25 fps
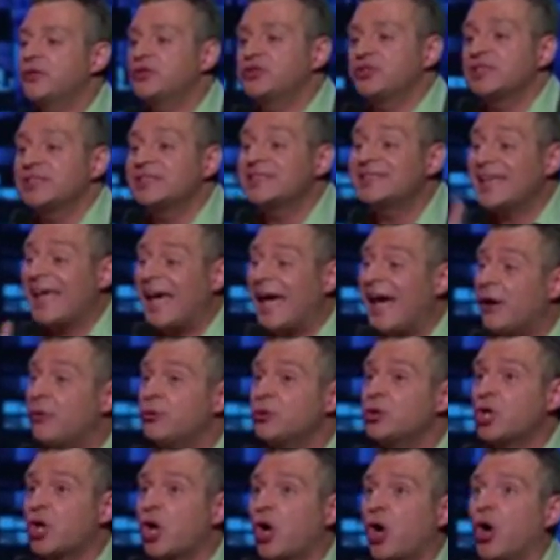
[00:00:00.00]
there's a
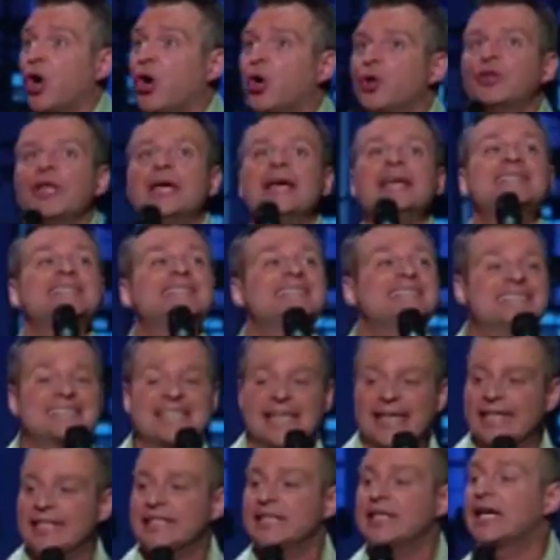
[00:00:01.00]
town called
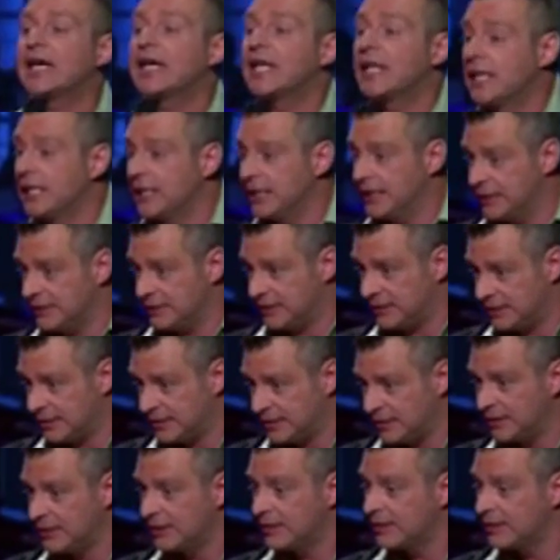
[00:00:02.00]
Saint Clit.